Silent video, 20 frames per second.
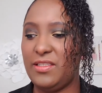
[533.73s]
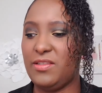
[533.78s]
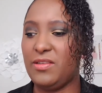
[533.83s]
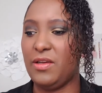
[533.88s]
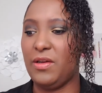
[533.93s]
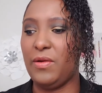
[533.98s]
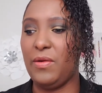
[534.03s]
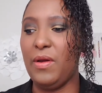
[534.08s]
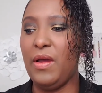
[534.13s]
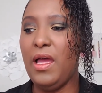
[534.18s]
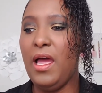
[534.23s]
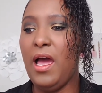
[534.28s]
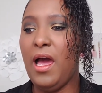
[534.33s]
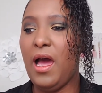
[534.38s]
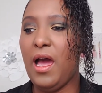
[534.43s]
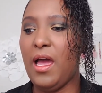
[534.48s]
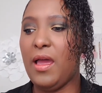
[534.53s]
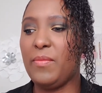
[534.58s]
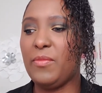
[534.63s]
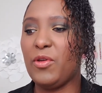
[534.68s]
So
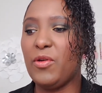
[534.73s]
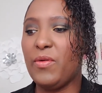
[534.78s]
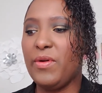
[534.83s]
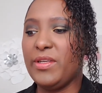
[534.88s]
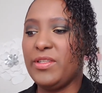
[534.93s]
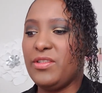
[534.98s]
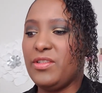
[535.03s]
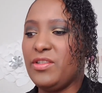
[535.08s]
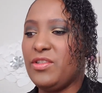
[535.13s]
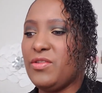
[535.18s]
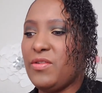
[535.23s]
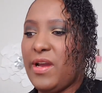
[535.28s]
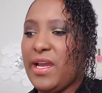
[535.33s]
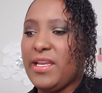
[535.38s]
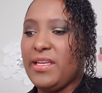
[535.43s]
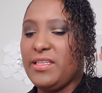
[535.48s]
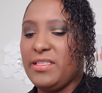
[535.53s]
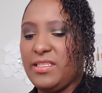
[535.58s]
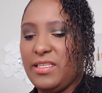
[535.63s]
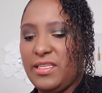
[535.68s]
I'm going to
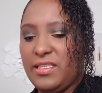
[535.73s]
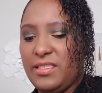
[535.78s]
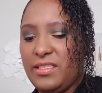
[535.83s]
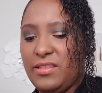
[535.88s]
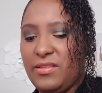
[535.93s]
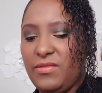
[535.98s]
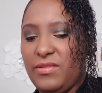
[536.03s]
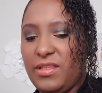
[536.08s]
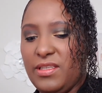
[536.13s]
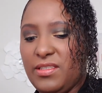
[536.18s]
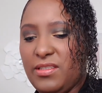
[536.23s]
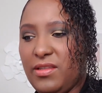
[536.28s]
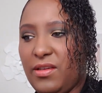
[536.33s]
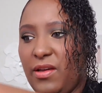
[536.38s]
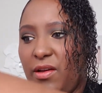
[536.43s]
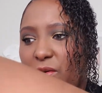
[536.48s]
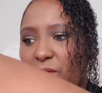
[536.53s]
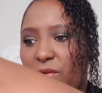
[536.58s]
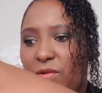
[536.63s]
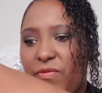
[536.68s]
try to just do this
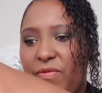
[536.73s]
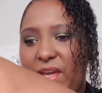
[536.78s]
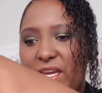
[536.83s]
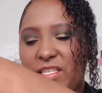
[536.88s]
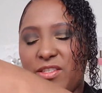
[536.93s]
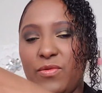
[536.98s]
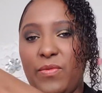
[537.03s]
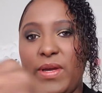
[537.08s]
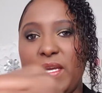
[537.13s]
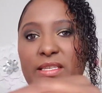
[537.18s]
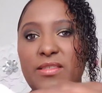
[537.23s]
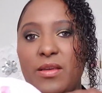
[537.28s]
the old-fashioned way.